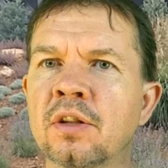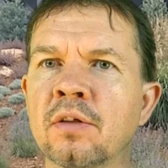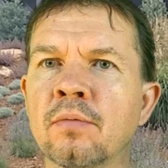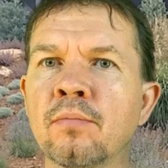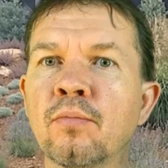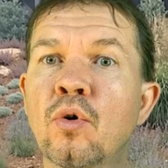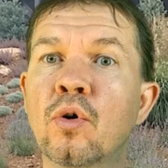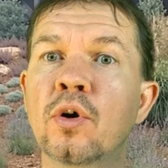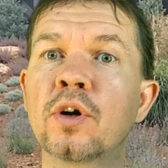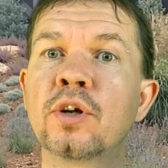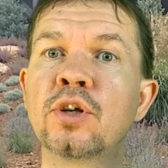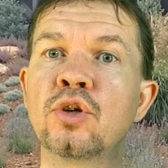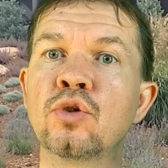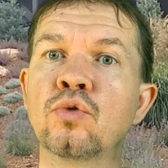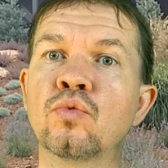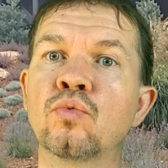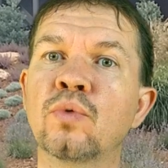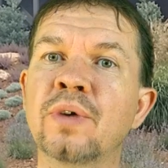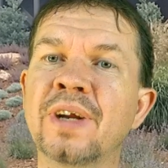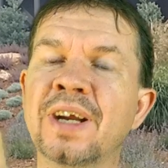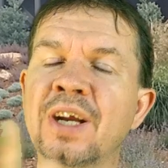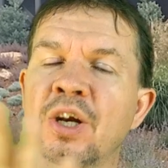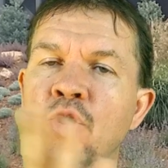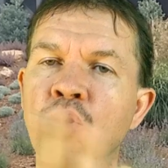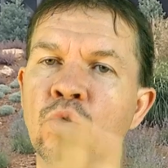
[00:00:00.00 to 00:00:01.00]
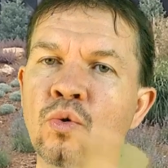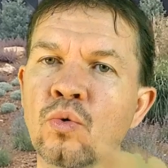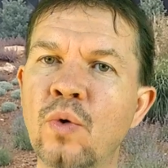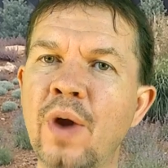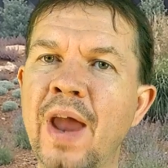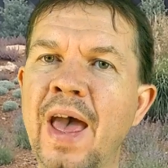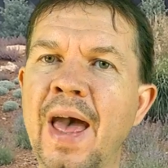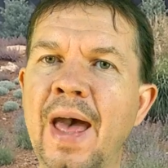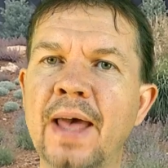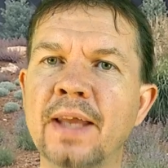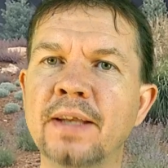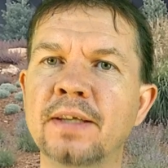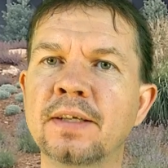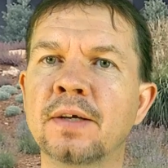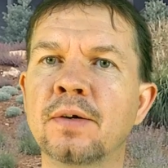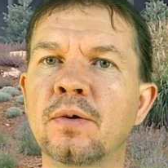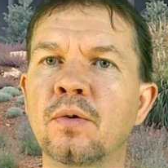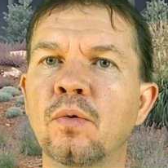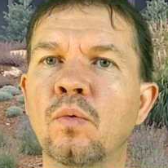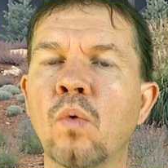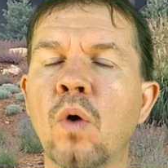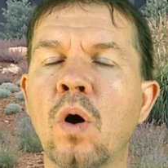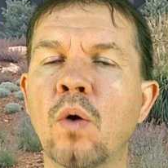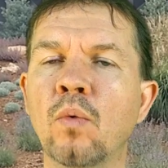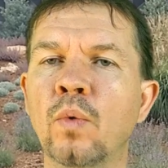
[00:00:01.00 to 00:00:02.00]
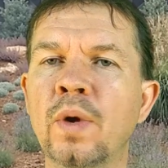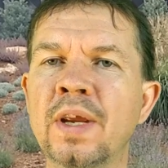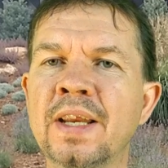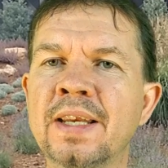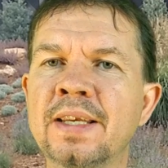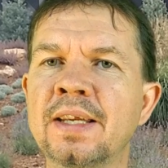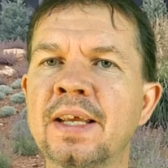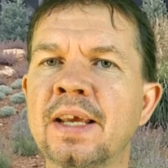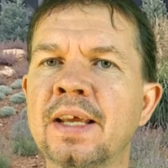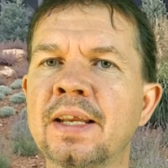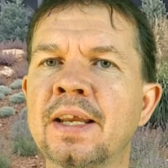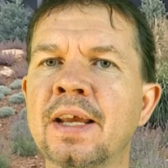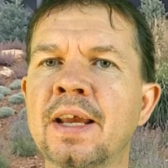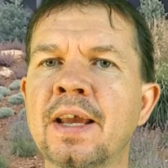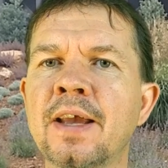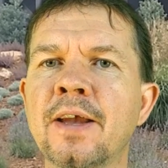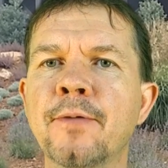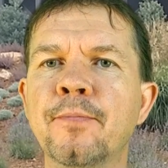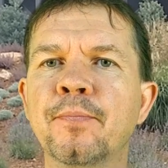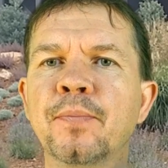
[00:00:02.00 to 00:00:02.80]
the more you regret what we did,